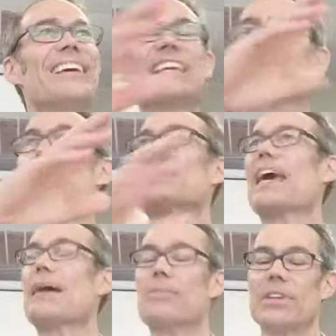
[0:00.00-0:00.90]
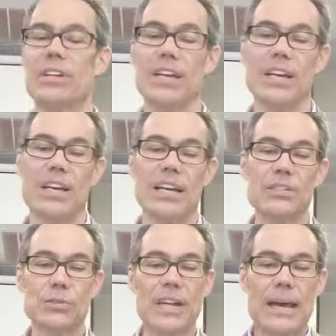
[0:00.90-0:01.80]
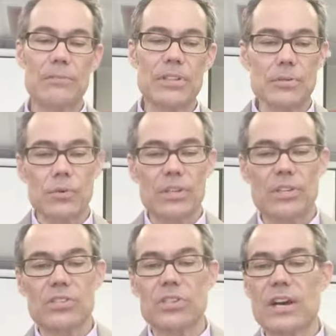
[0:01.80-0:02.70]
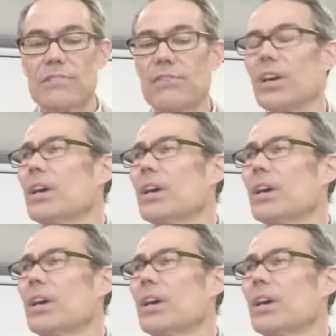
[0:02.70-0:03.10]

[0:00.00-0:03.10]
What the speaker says: And that's what's happening. That's what happened with our stuff.